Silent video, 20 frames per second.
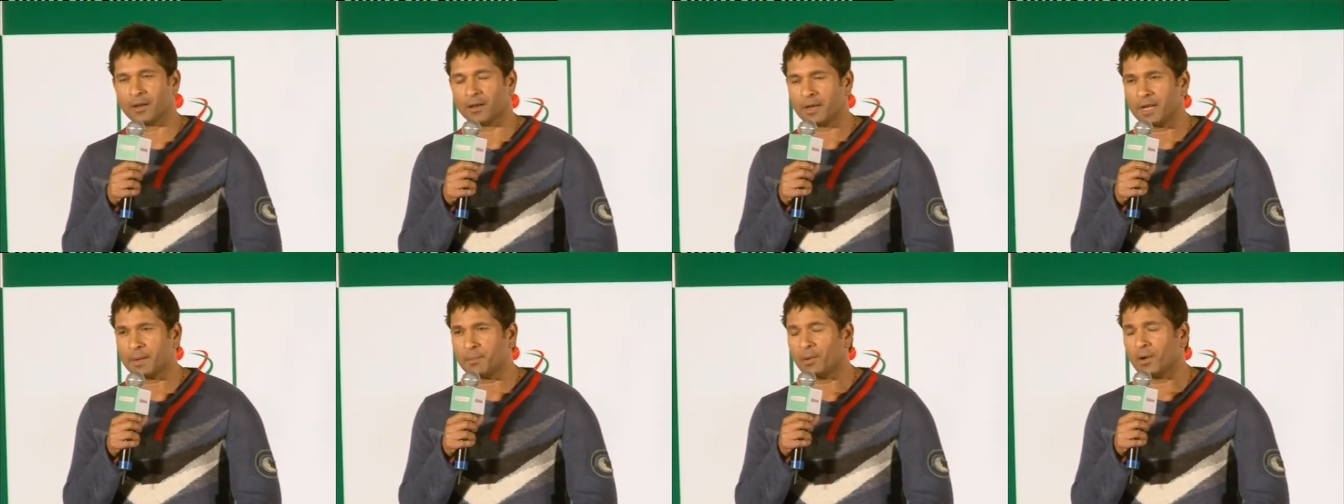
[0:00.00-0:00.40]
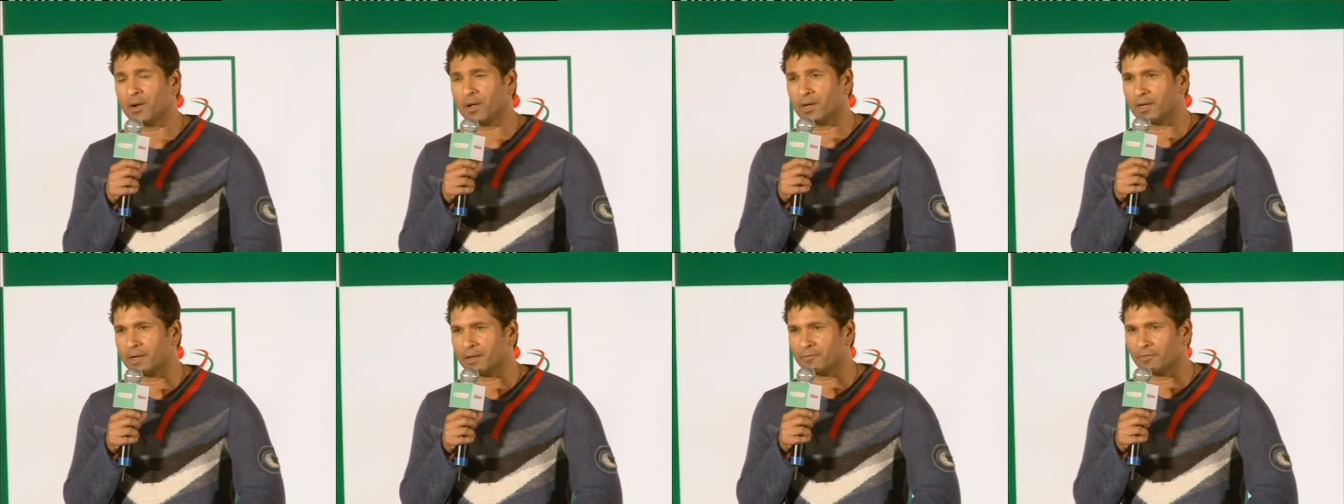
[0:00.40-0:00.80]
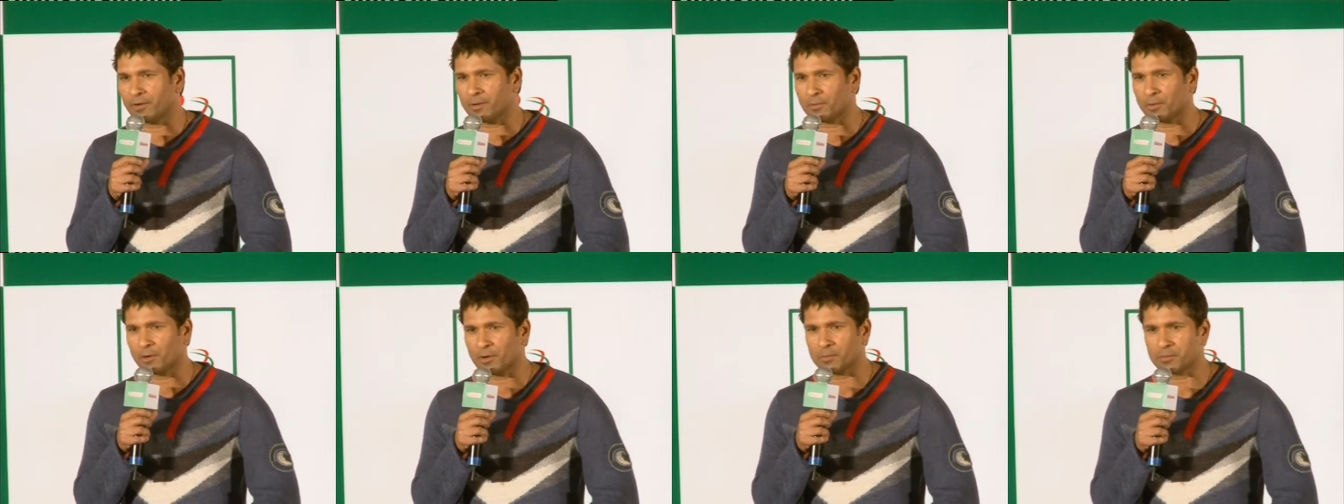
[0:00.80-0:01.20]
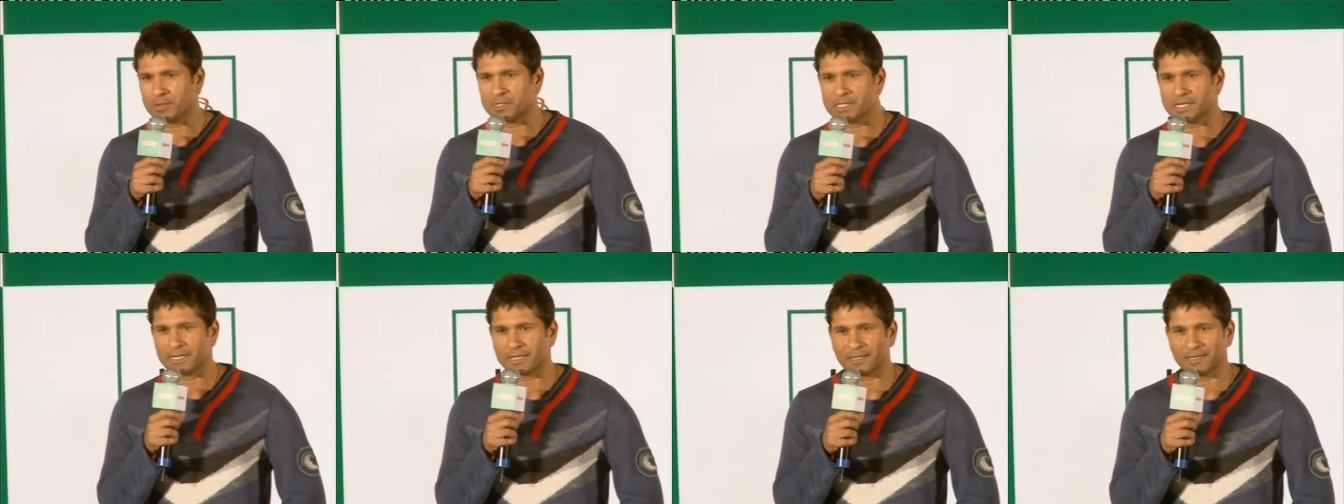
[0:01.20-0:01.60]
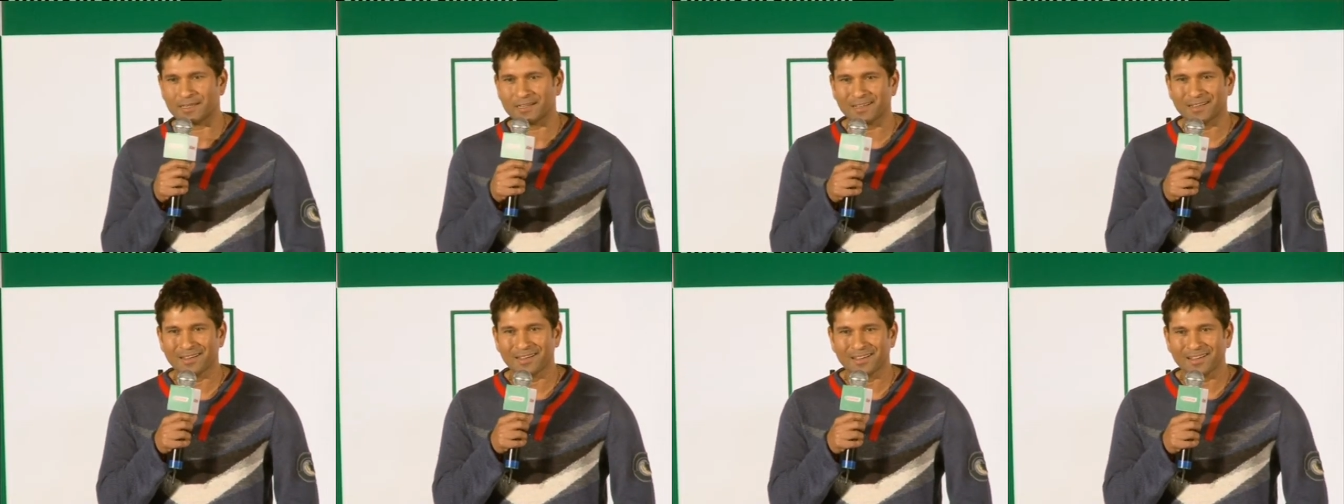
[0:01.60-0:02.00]
Nepal, if I'm not mistaken.
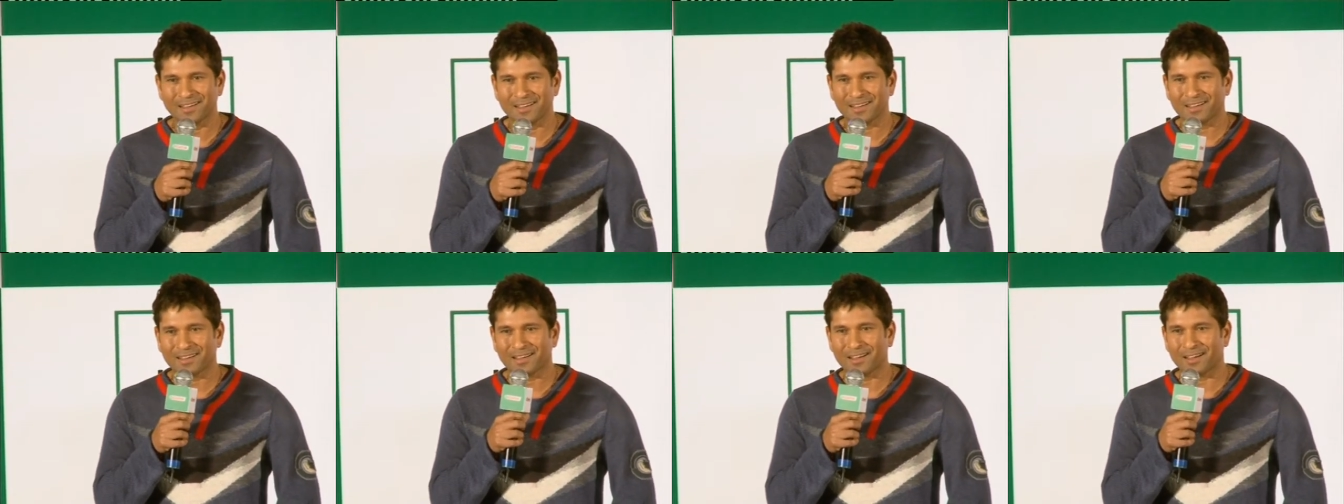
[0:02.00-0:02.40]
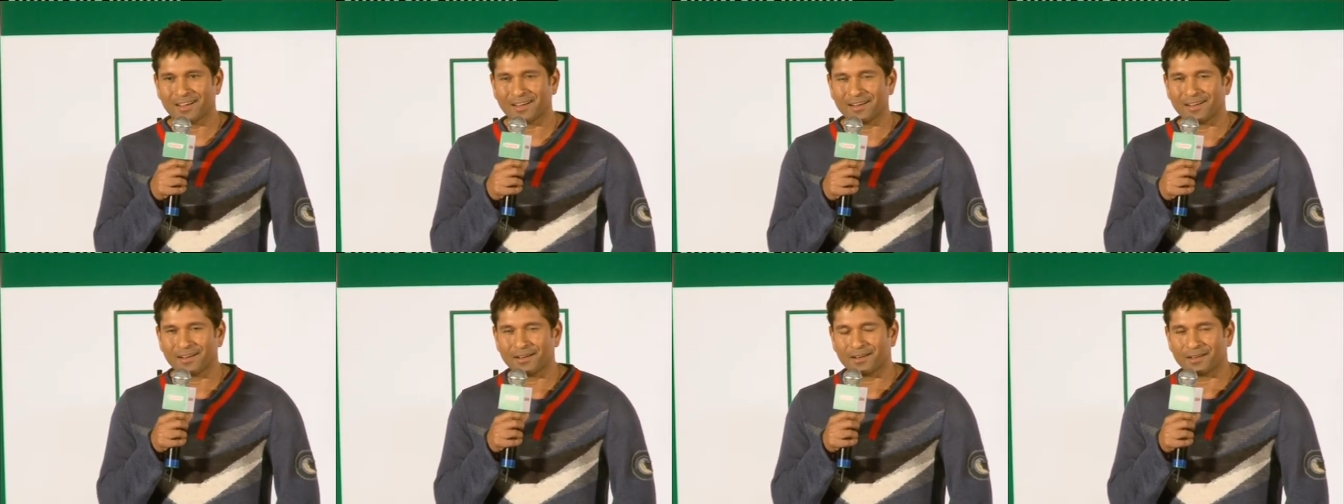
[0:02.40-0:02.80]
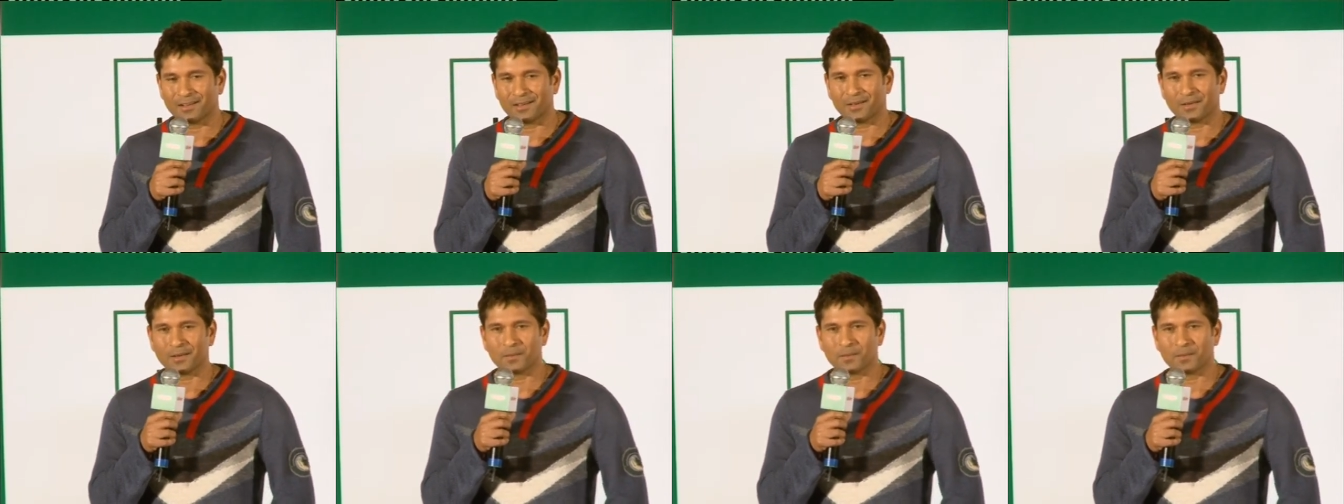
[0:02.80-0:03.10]
And